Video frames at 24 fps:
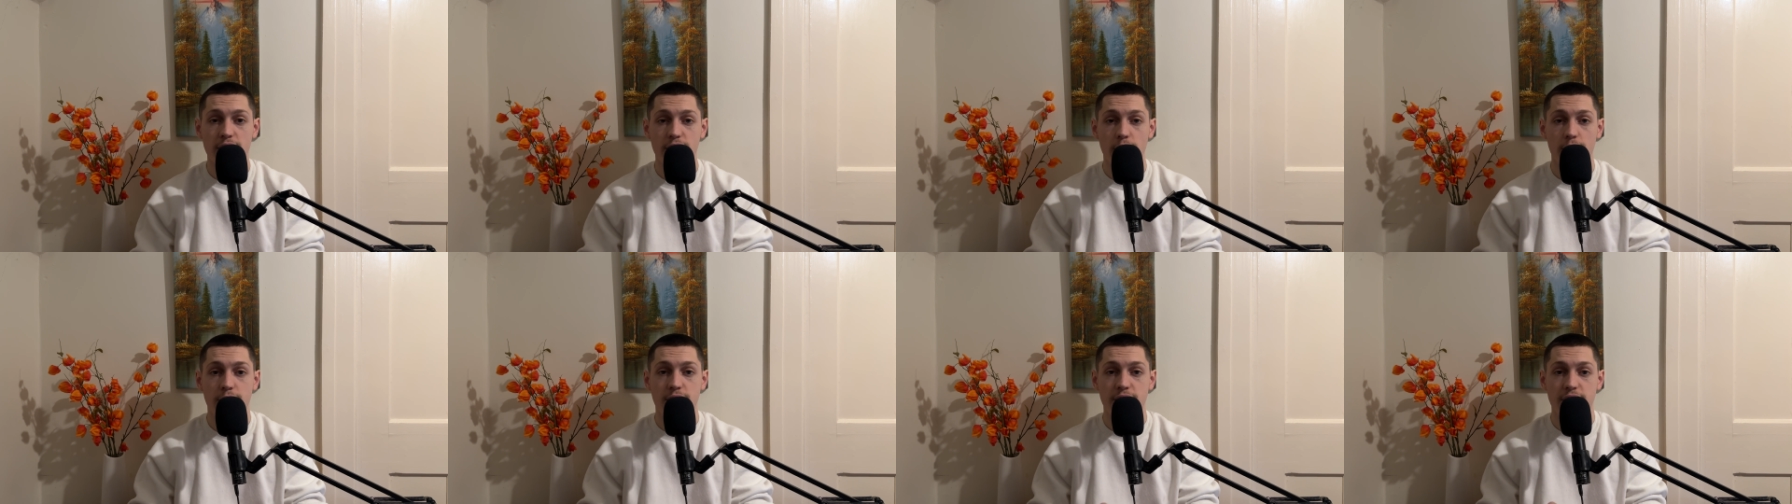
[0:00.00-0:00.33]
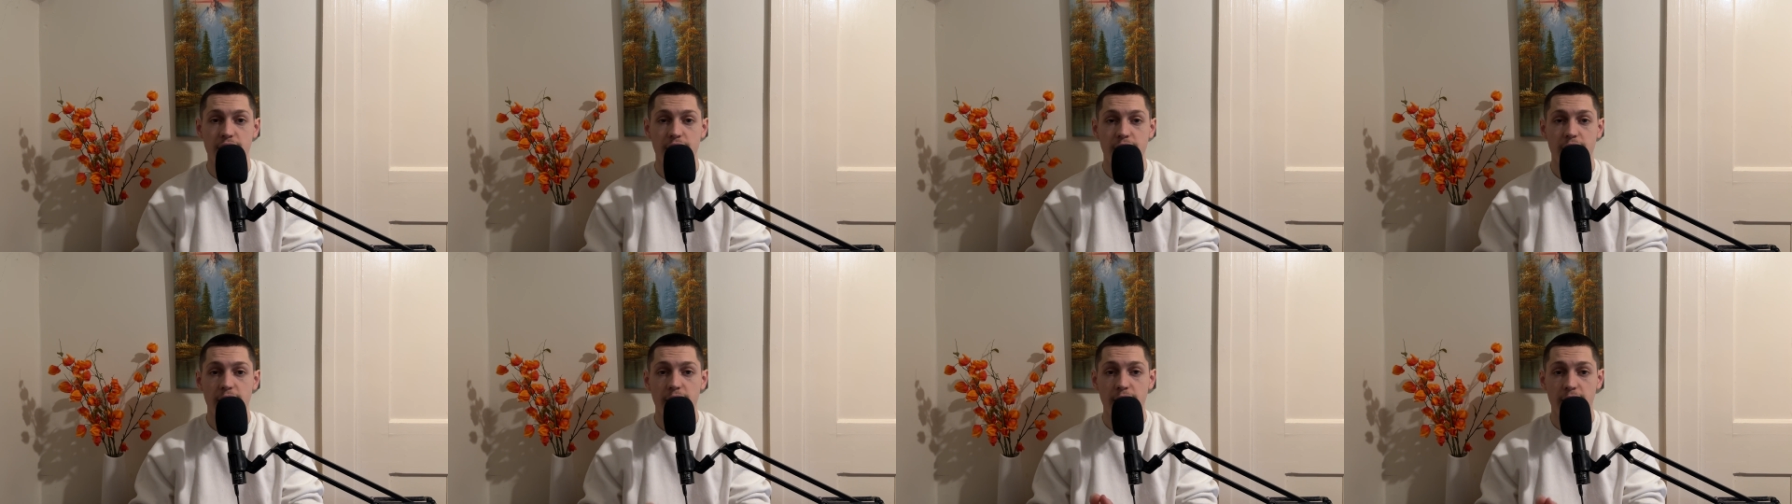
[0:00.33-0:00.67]
of
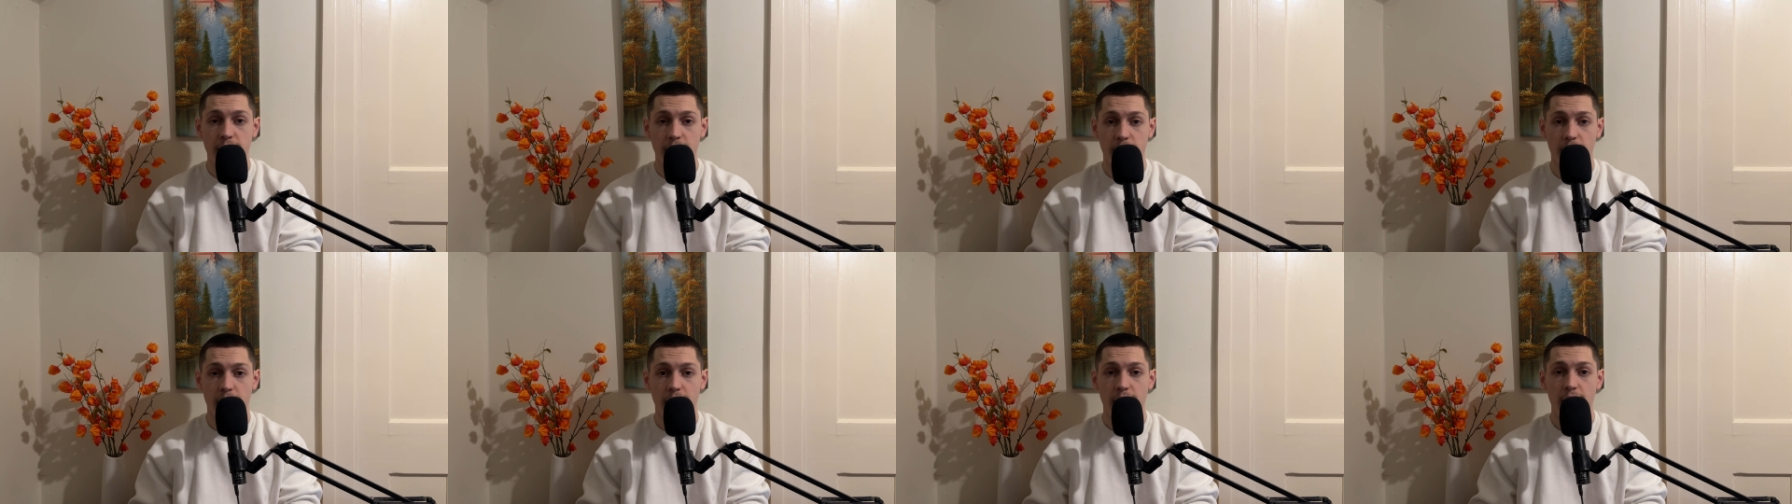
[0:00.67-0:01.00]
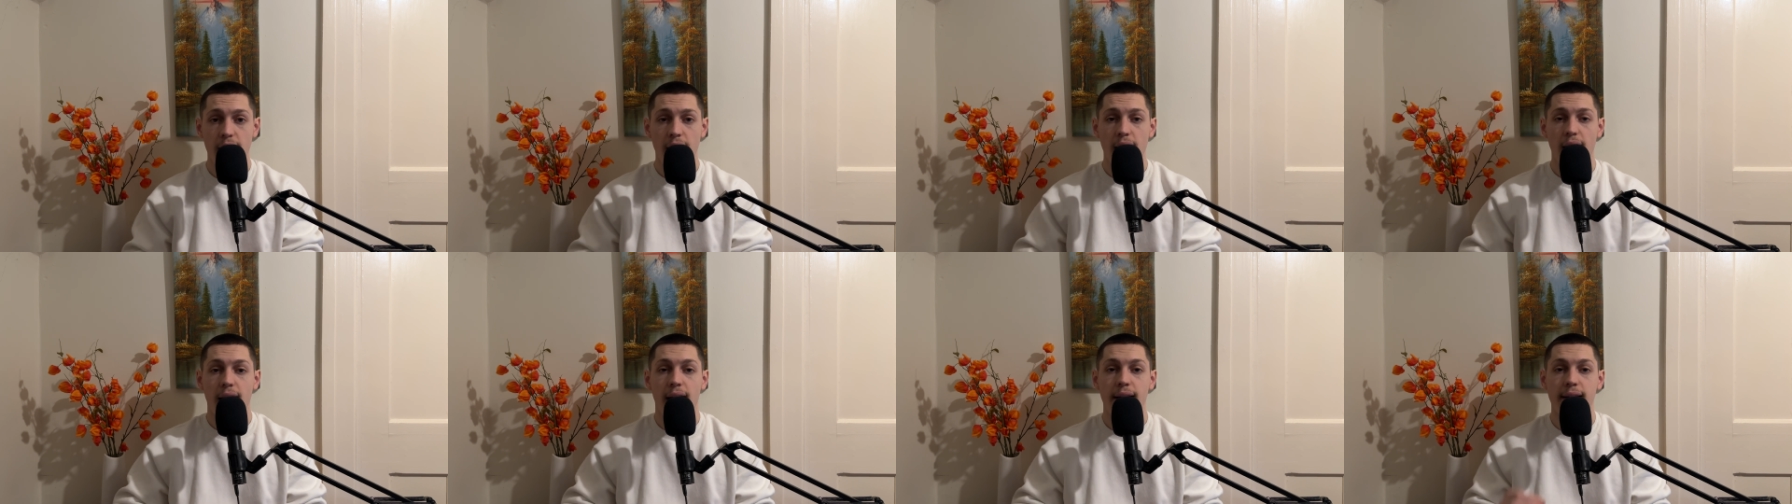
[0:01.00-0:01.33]
Cyrenaica
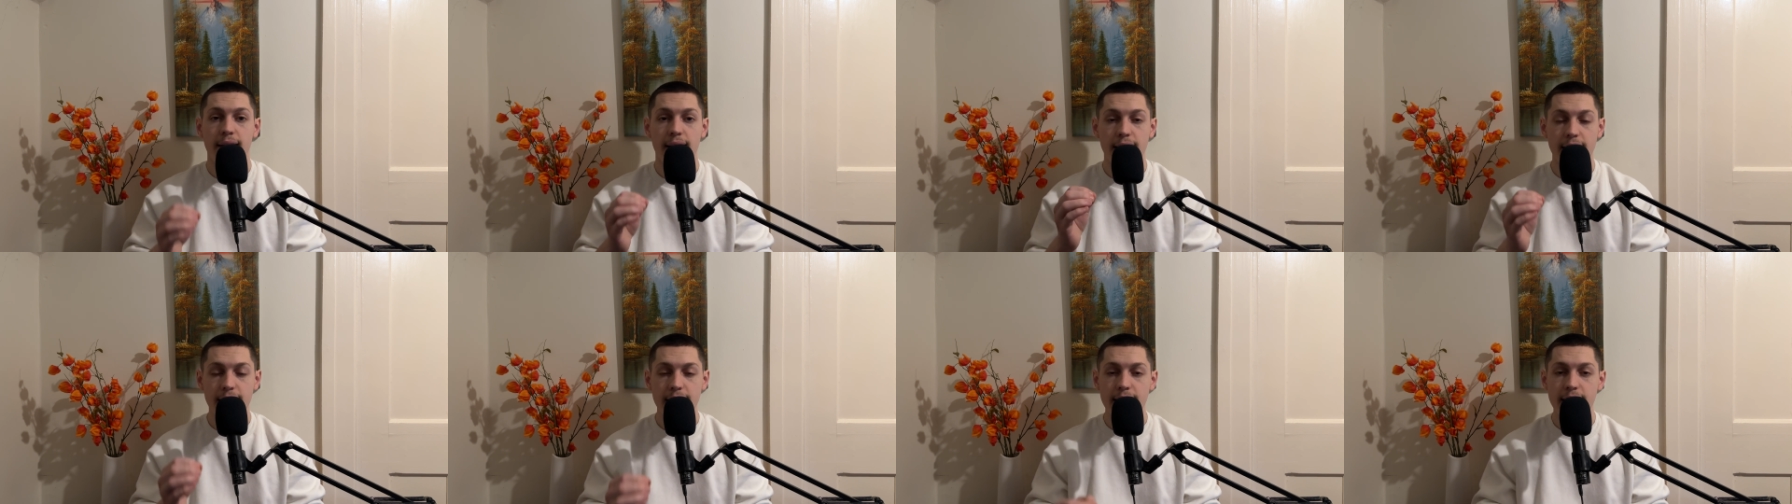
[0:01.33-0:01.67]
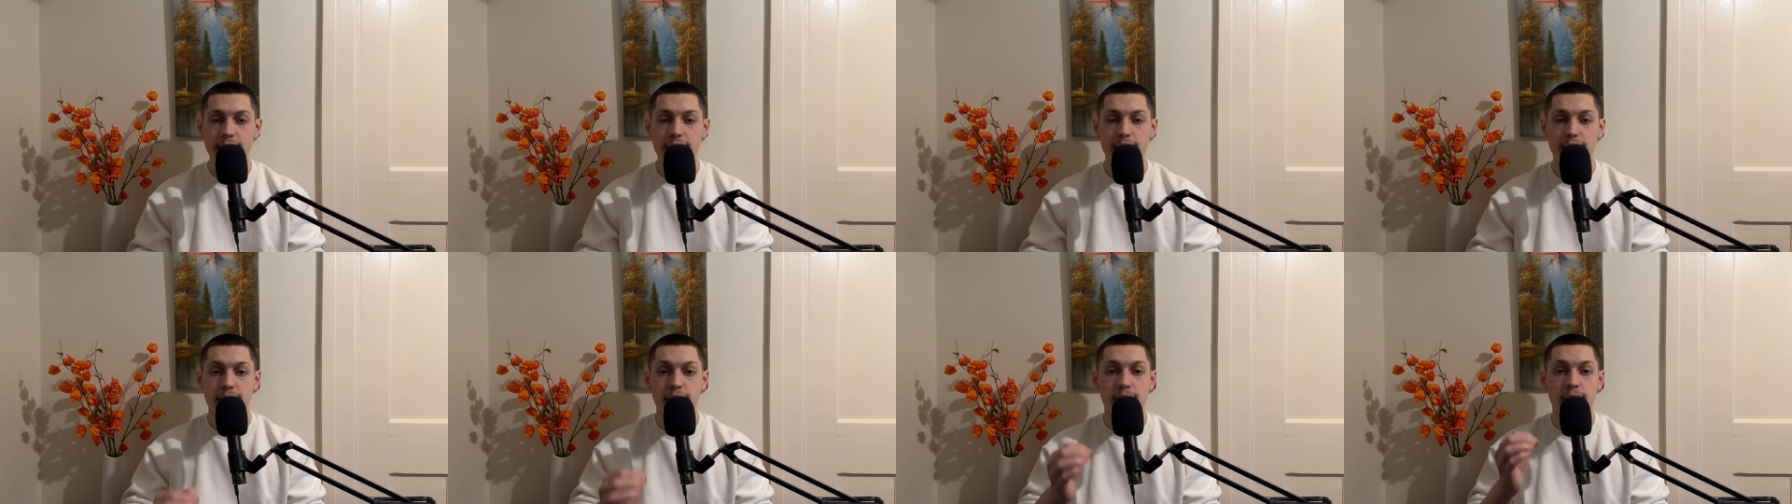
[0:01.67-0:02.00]
and the
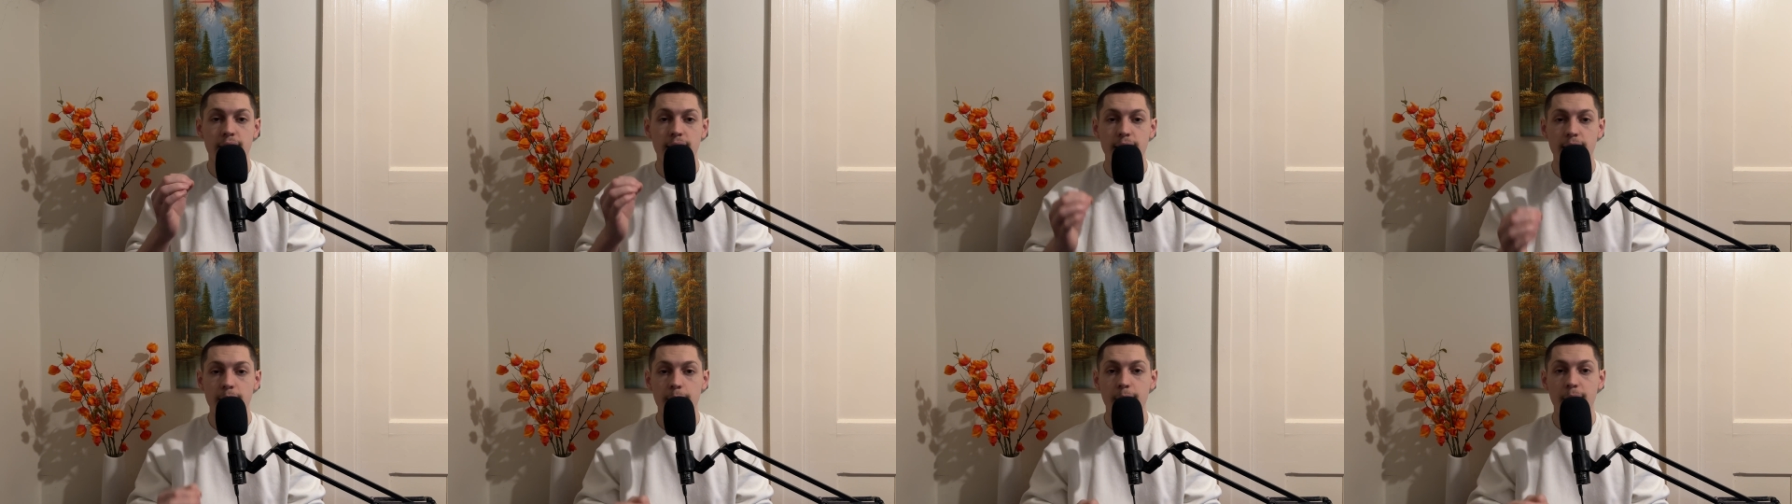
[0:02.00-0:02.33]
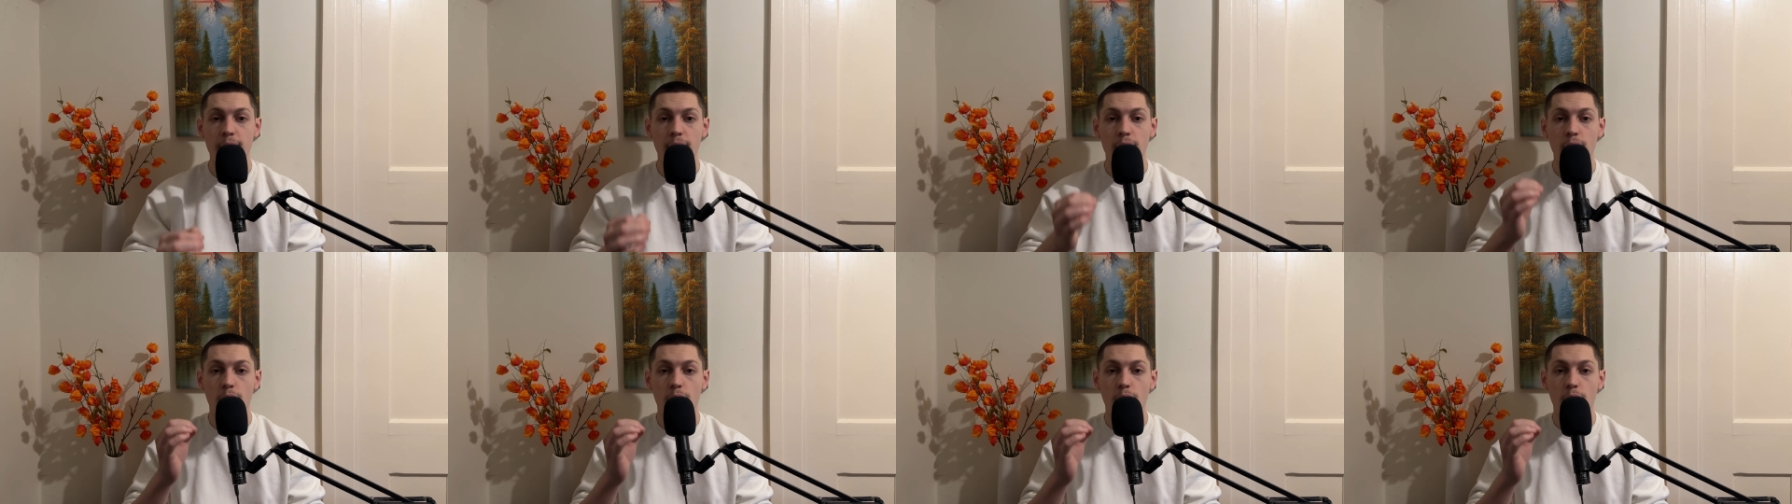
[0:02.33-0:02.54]
eastern Libyan